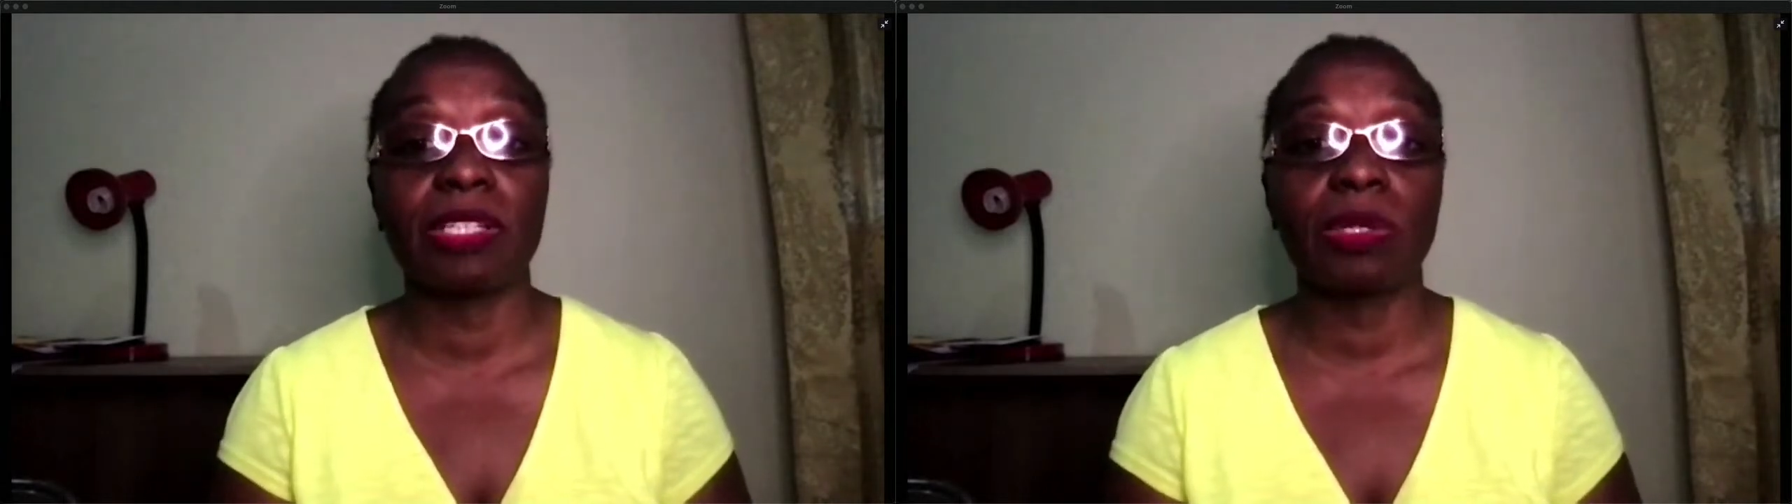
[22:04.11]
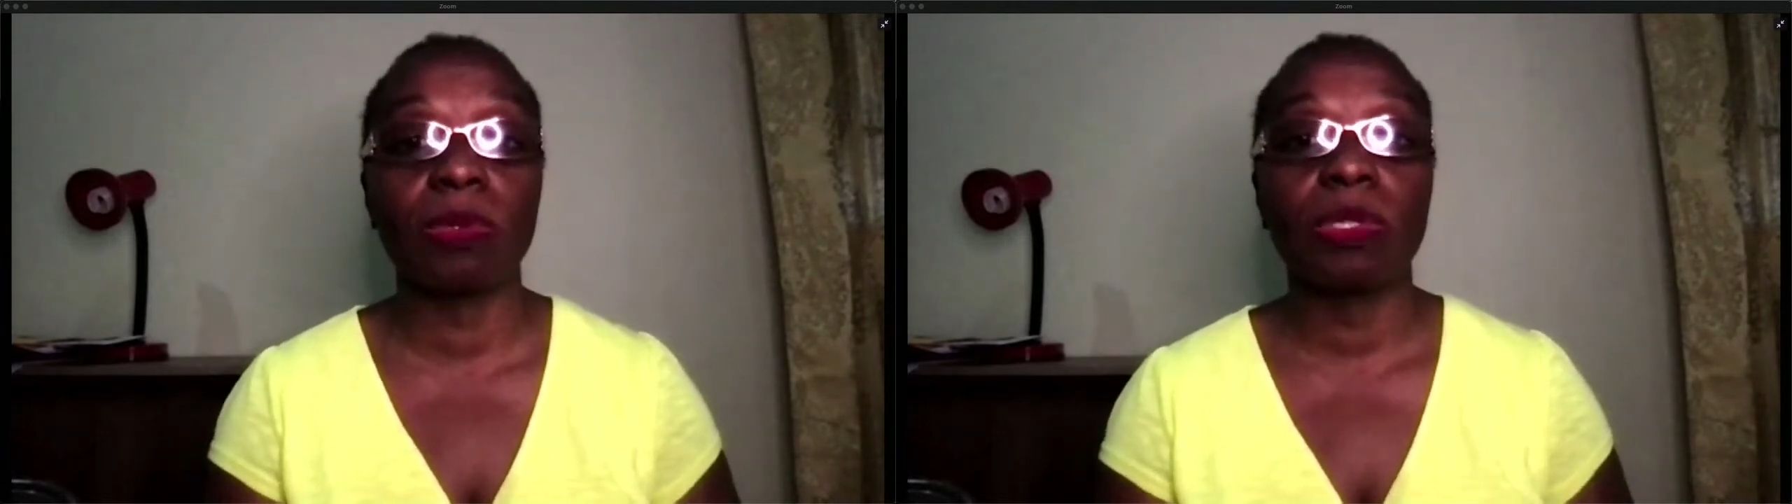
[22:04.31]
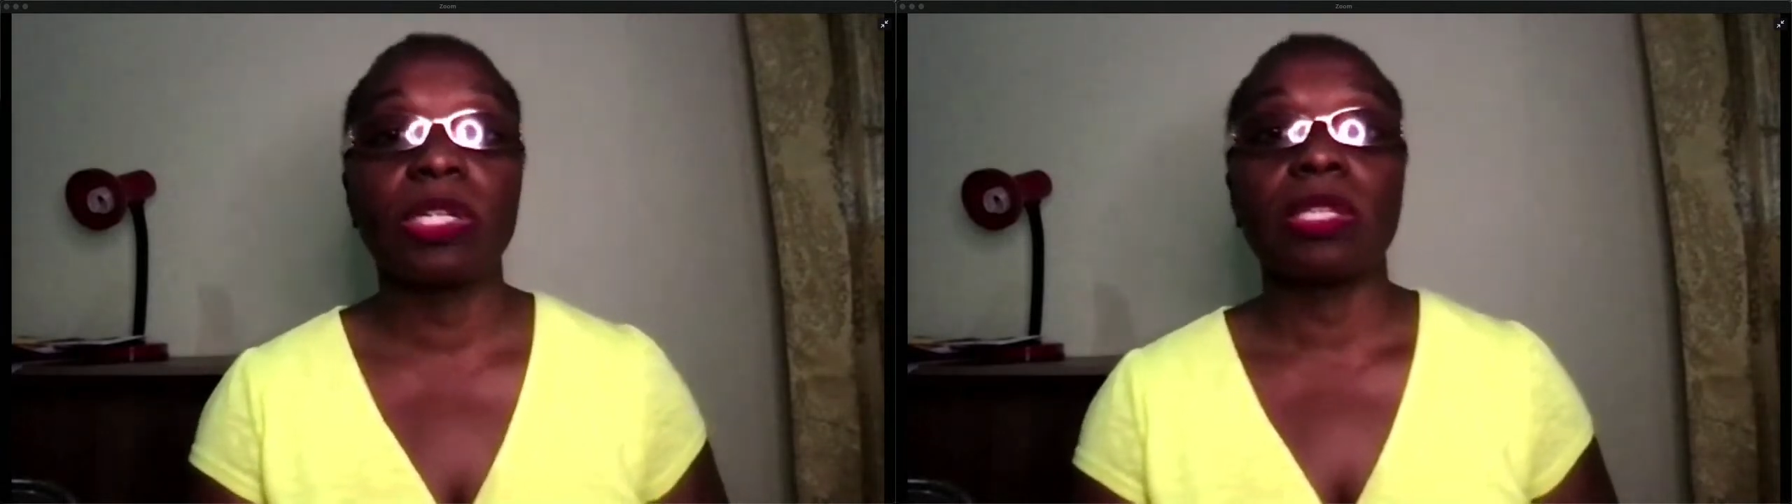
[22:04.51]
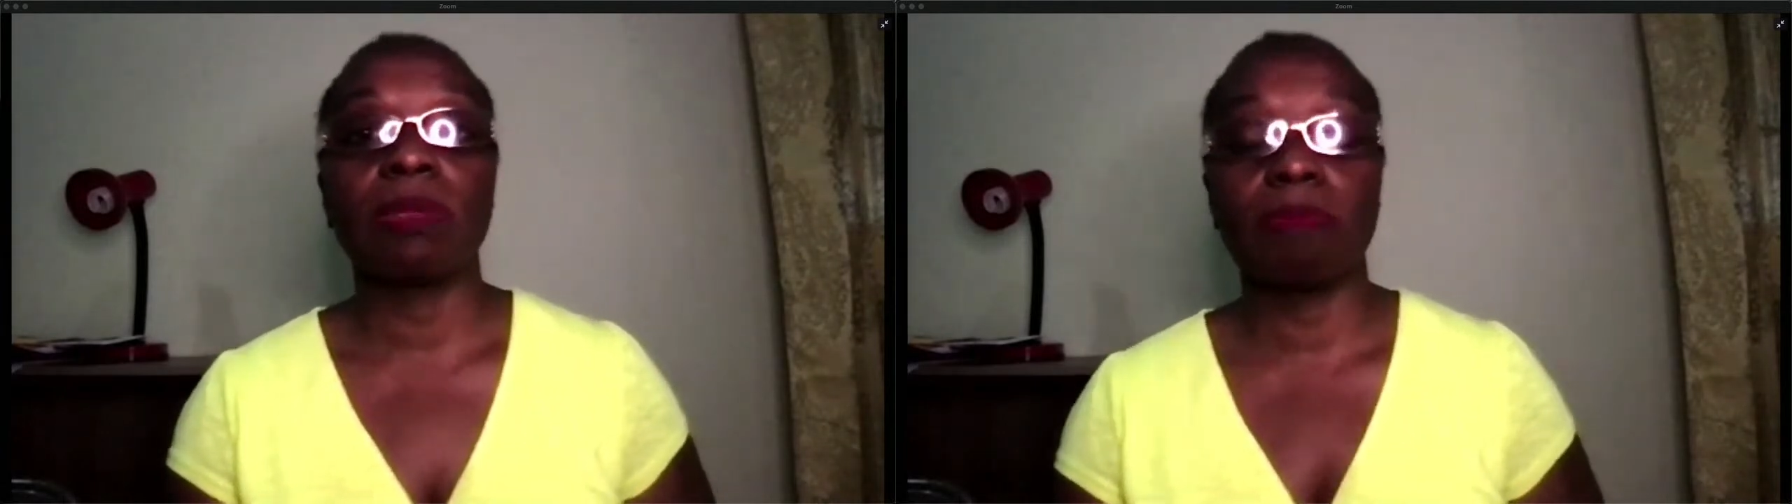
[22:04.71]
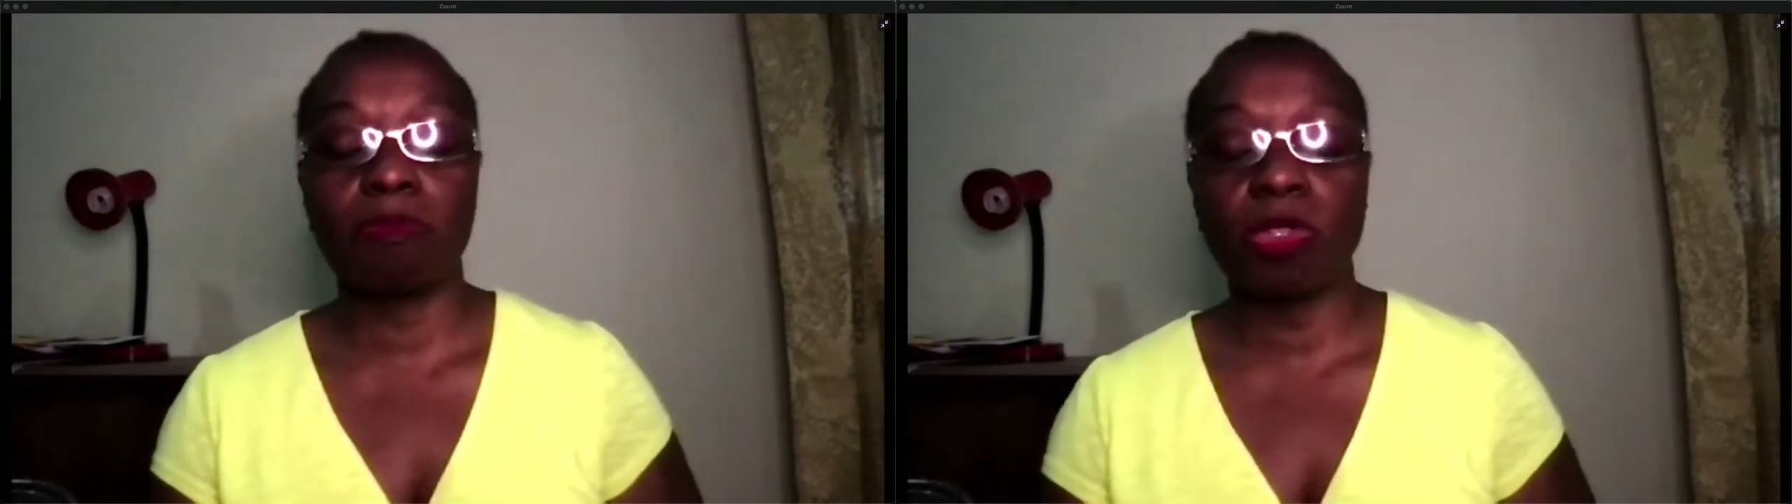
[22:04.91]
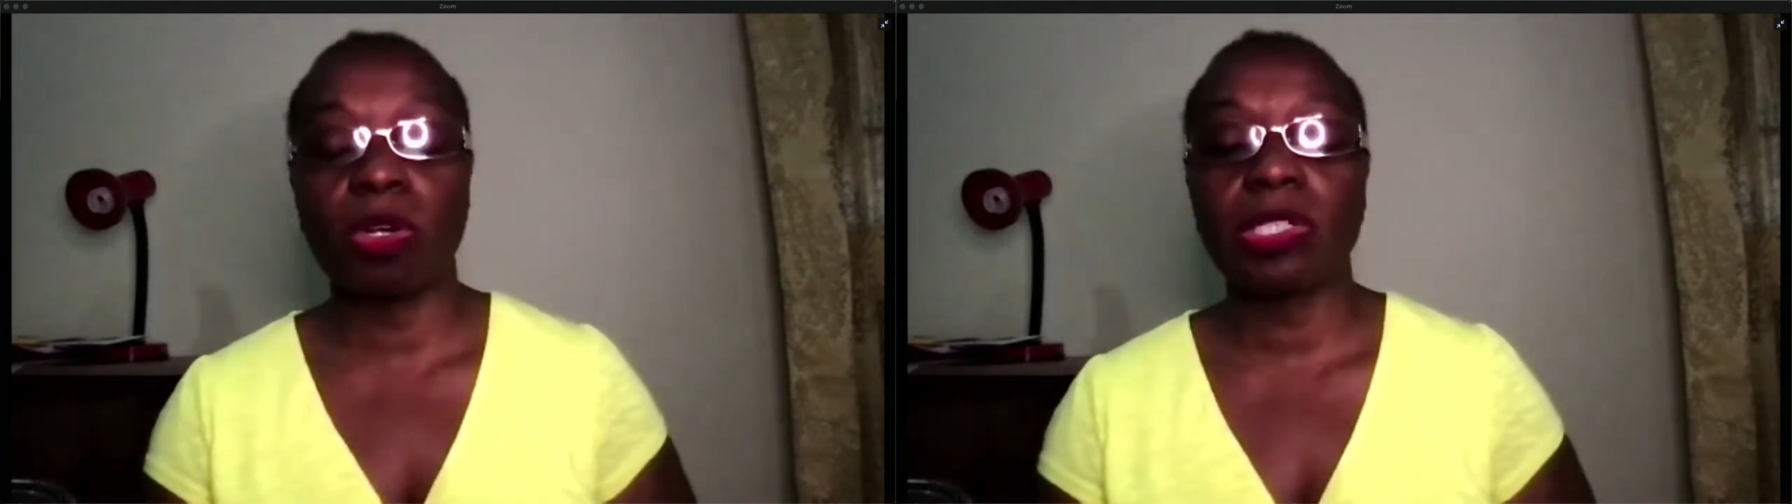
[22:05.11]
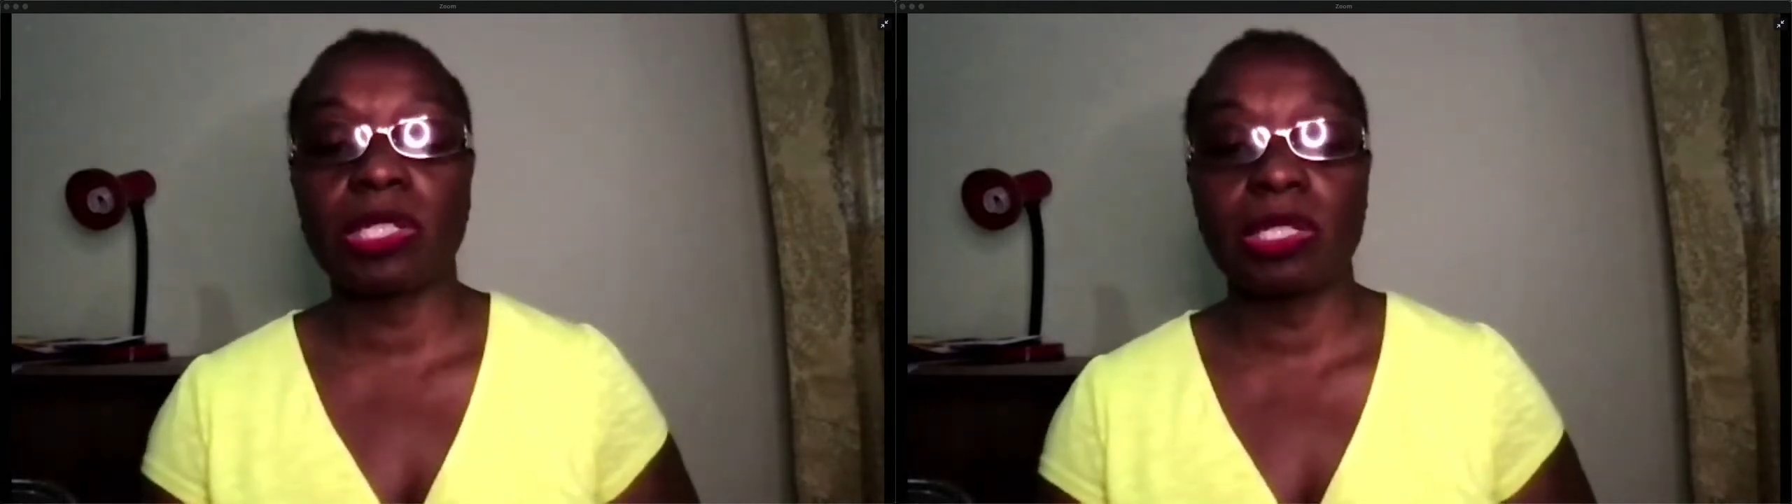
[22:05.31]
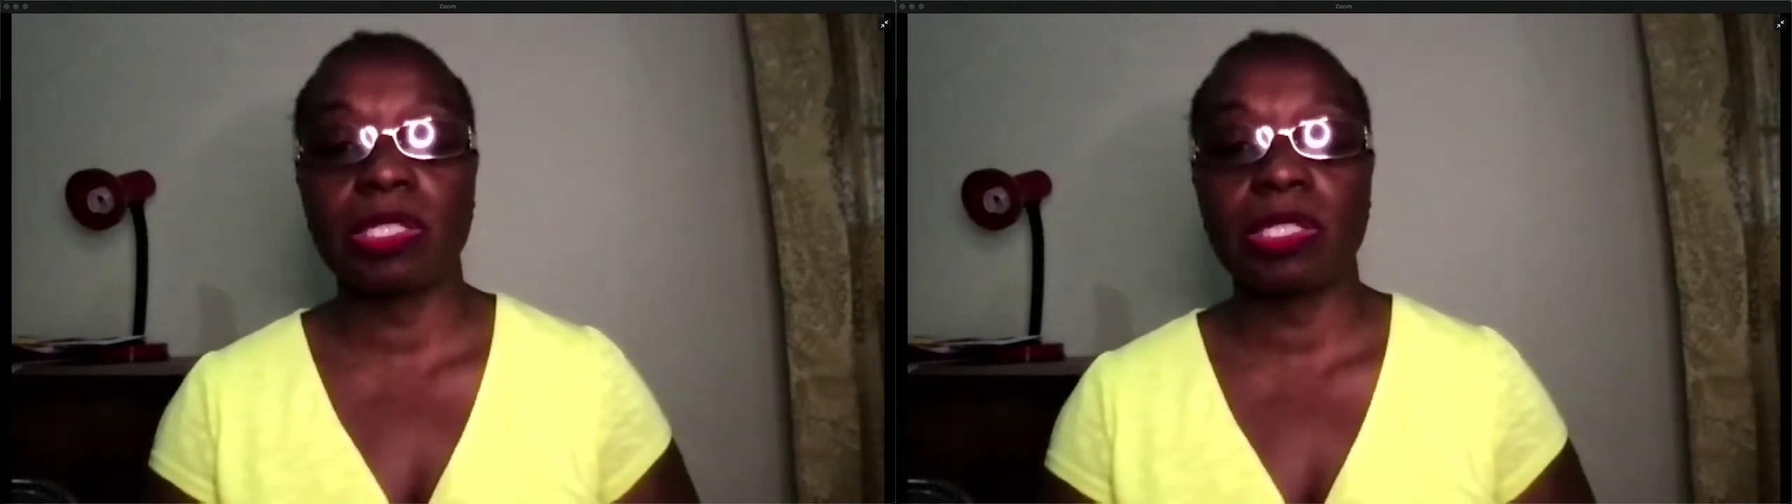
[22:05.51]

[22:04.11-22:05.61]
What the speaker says: So the doctors